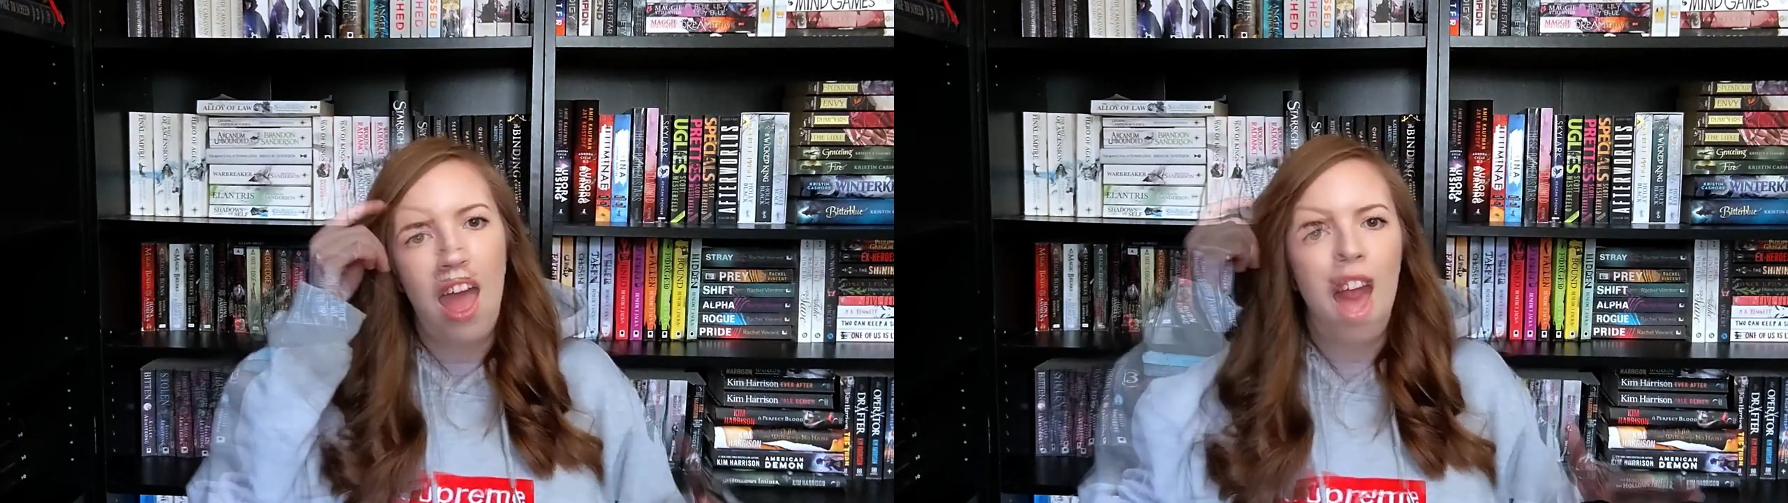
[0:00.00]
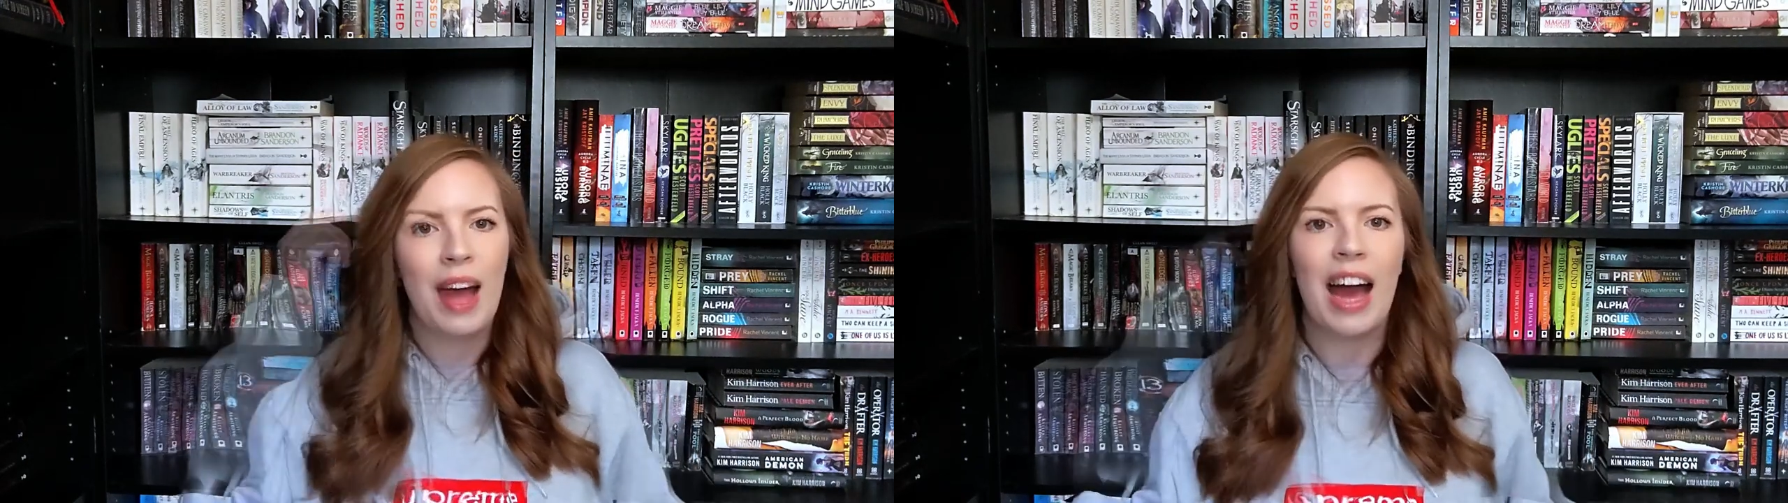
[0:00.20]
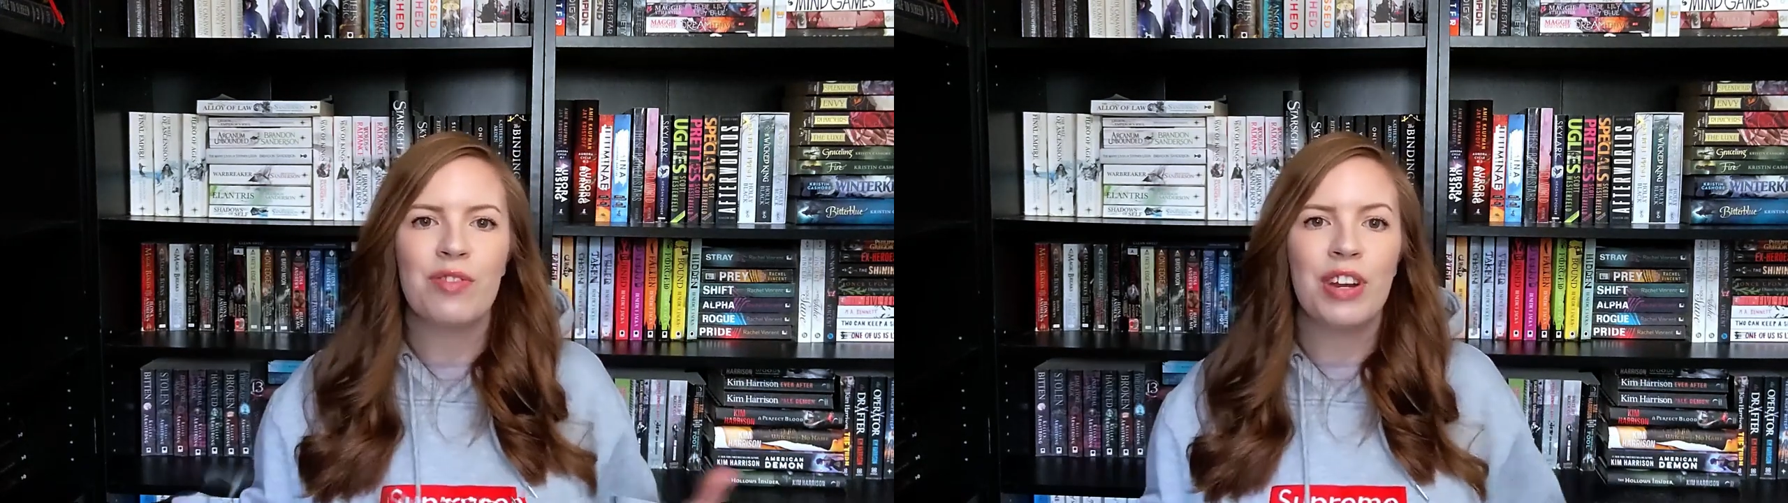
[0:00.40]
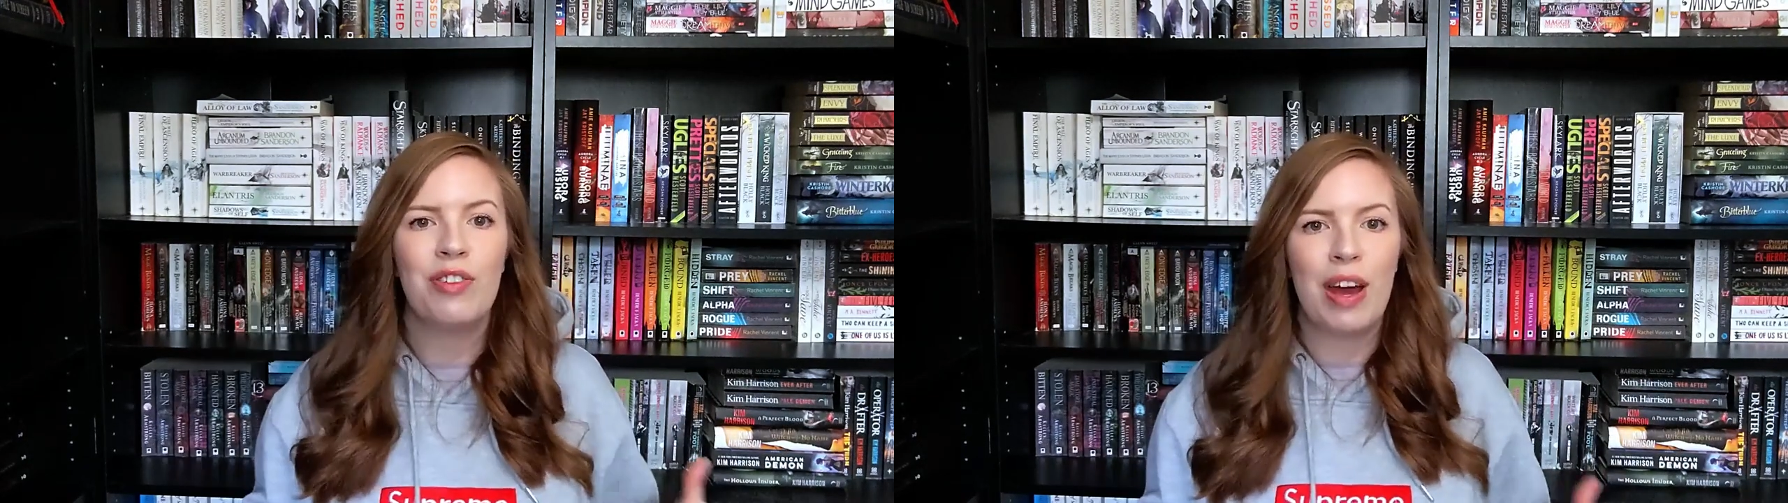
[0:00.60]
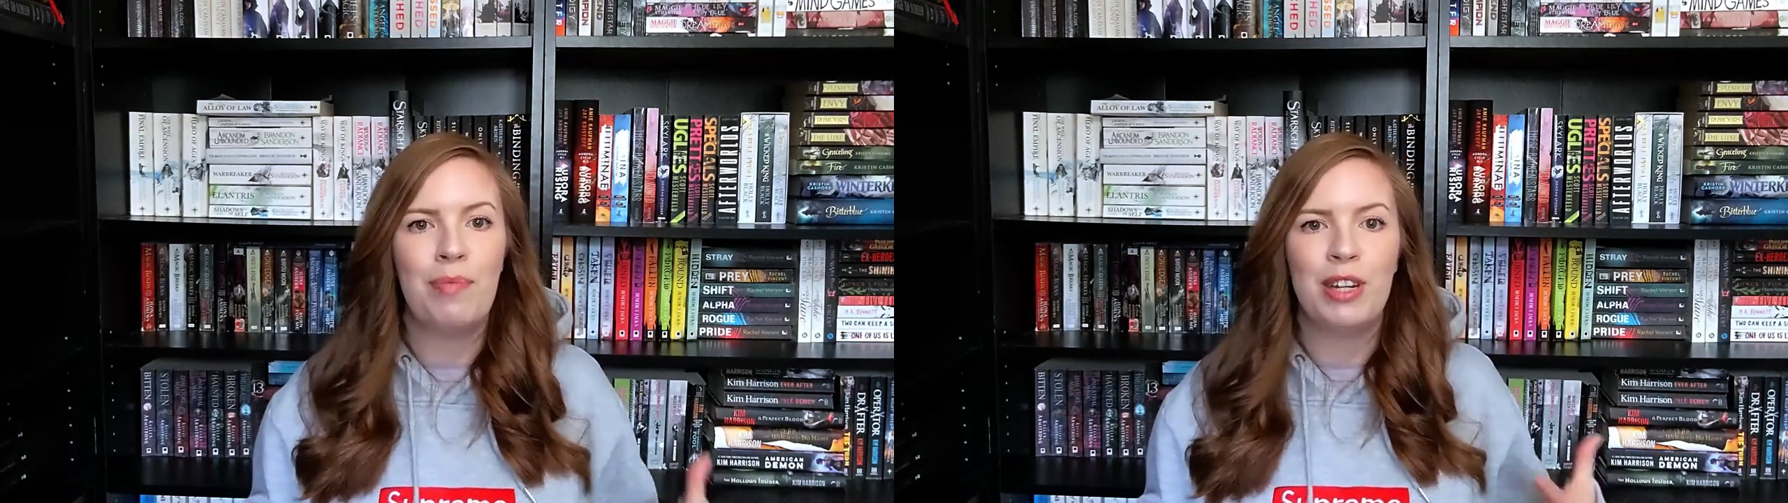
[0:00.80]
So I hadn't really
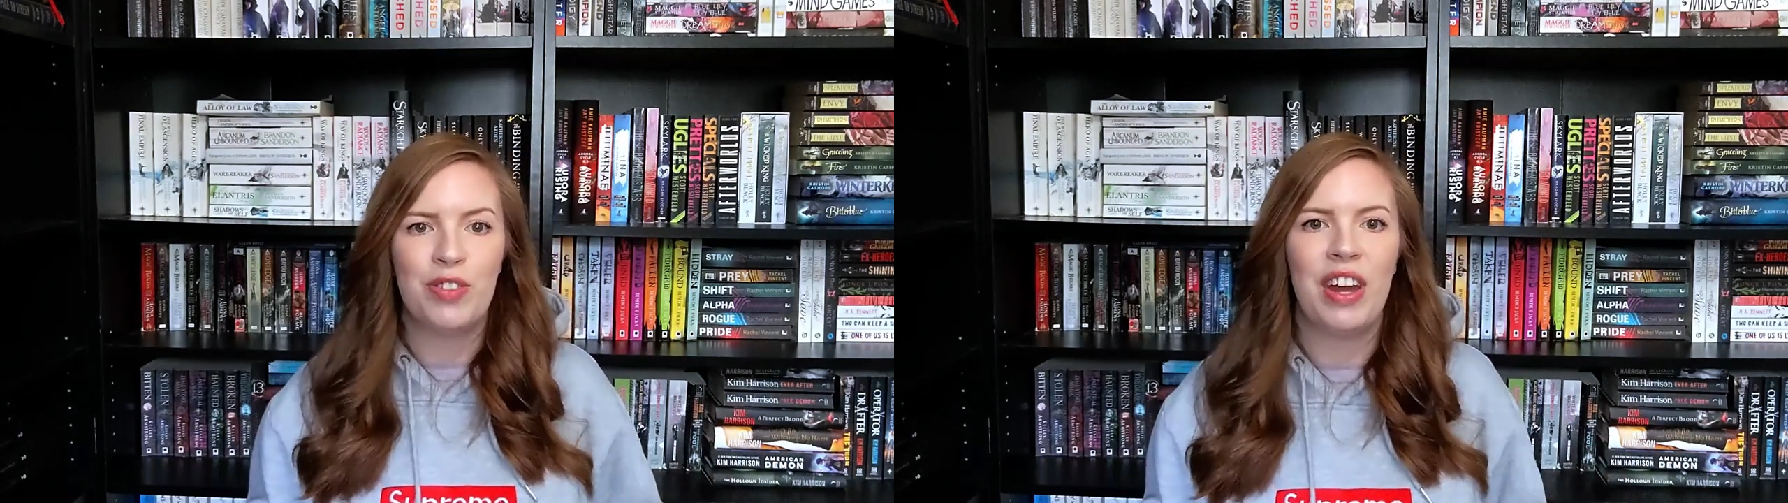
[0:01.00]
read much